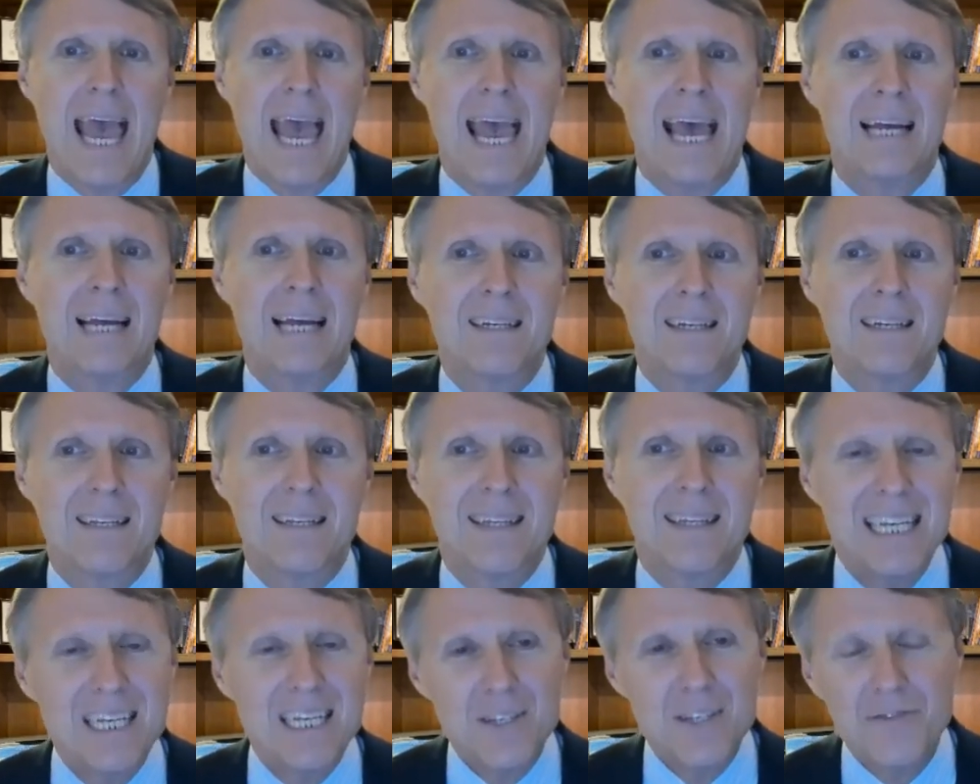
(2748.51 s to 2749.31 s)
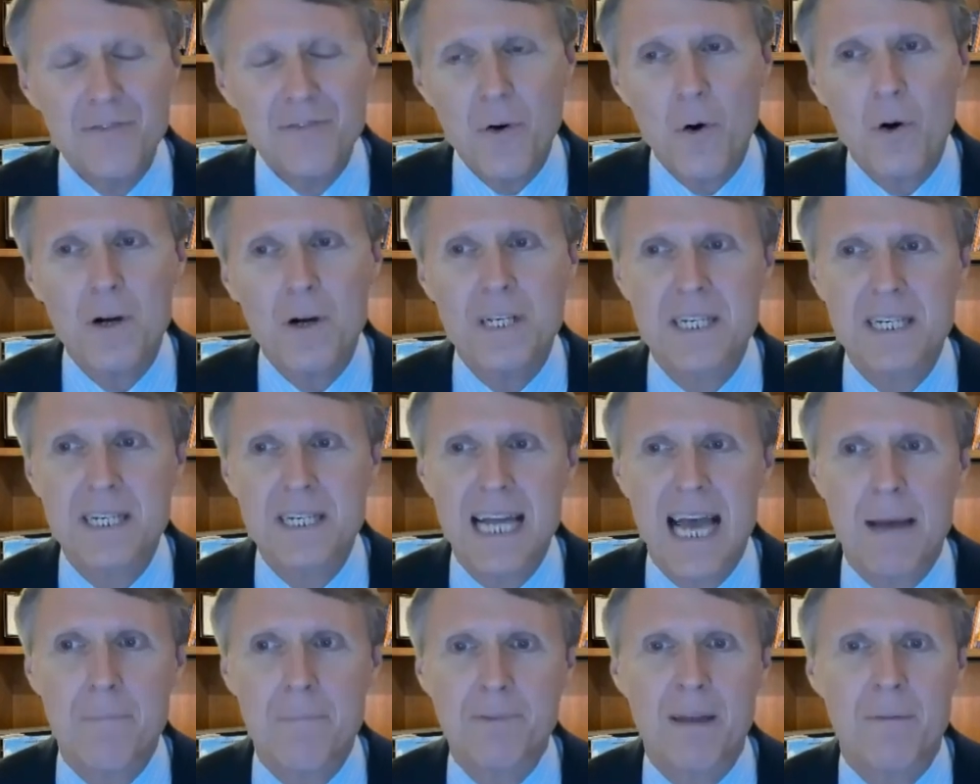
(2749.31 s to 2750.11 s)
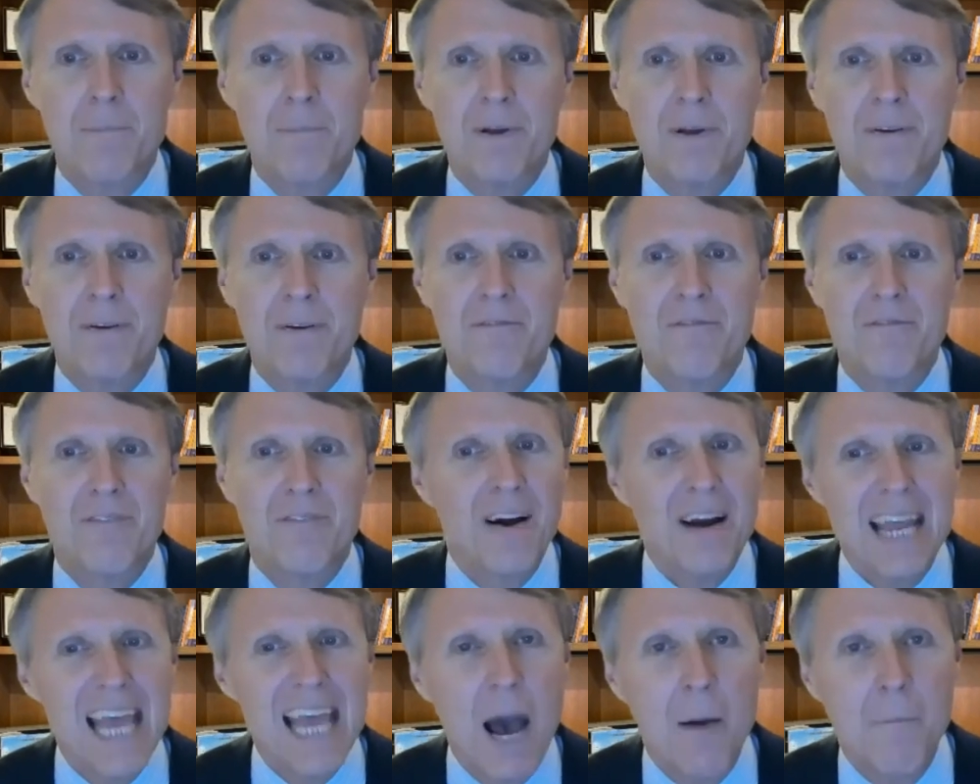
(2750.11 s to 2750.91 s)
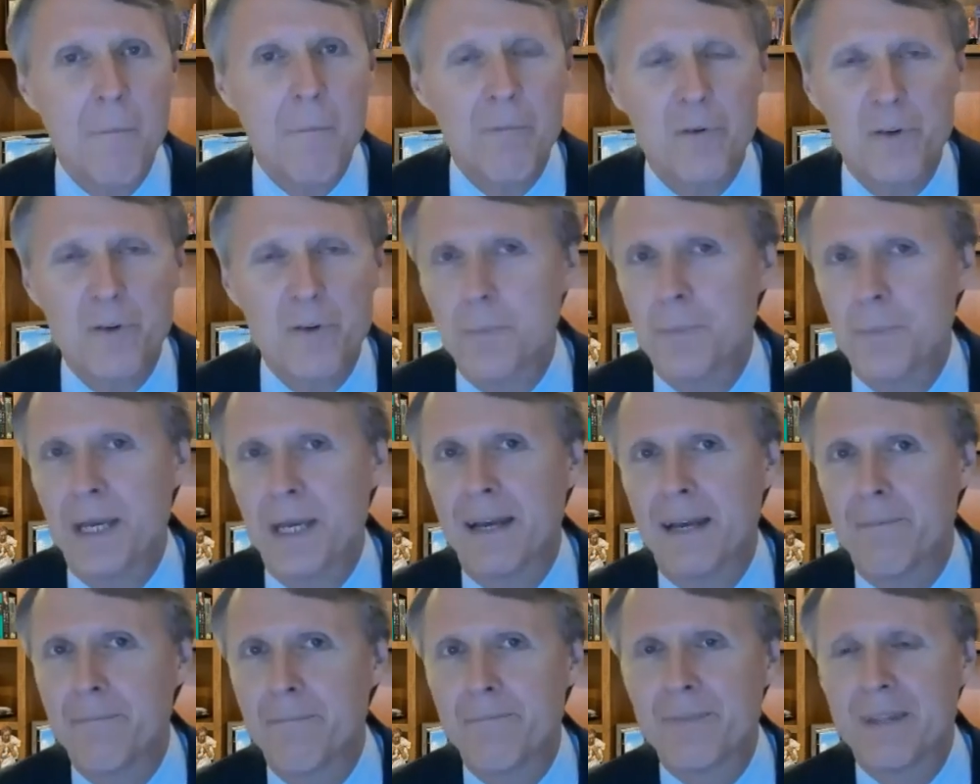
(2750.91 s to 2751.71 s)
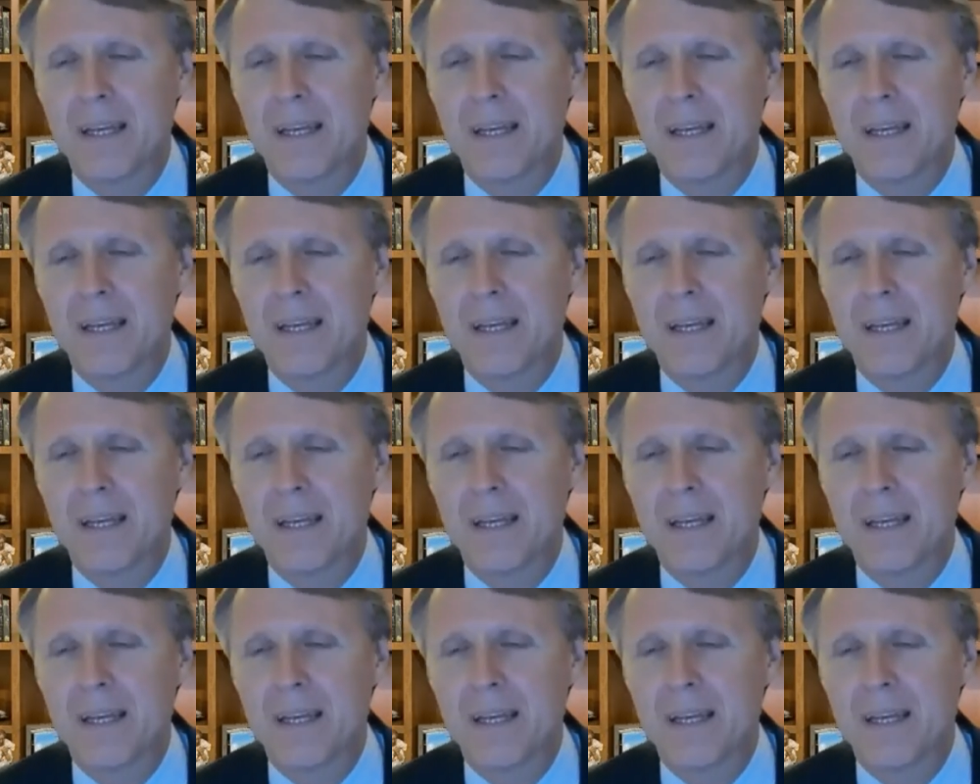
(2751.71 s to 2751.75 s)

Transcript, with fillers: And these four steps have been very helpful to me.